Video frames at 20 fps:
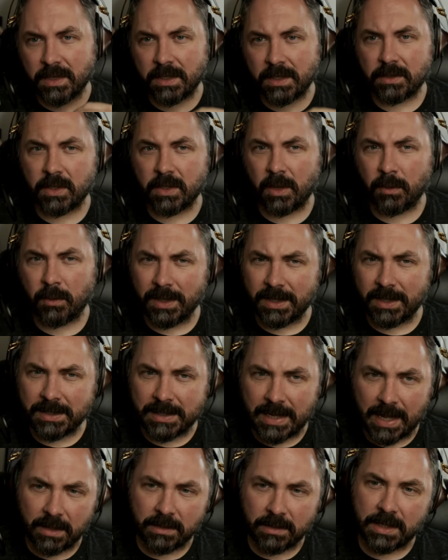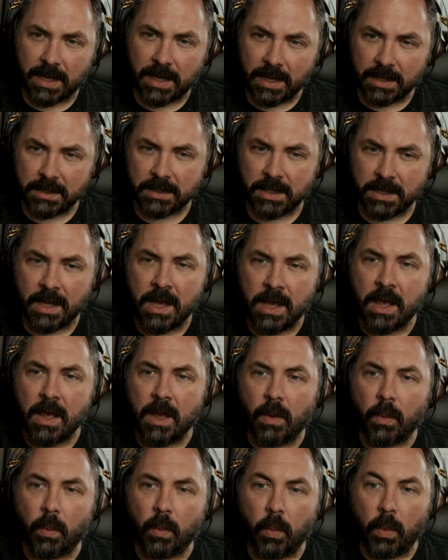so they really downsized
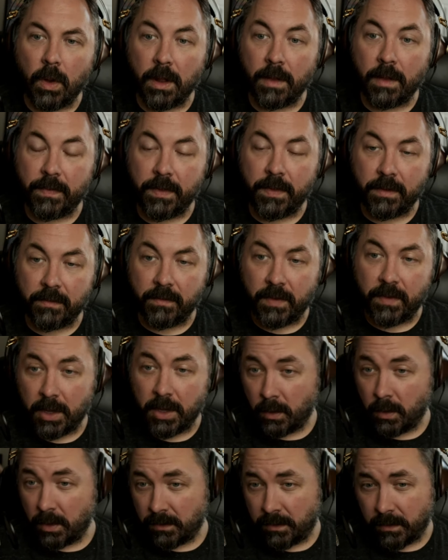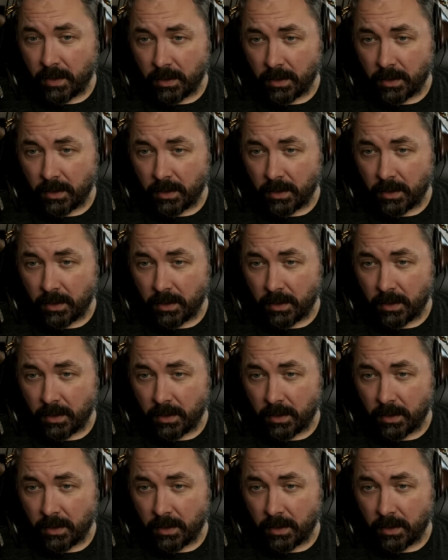what the video and photo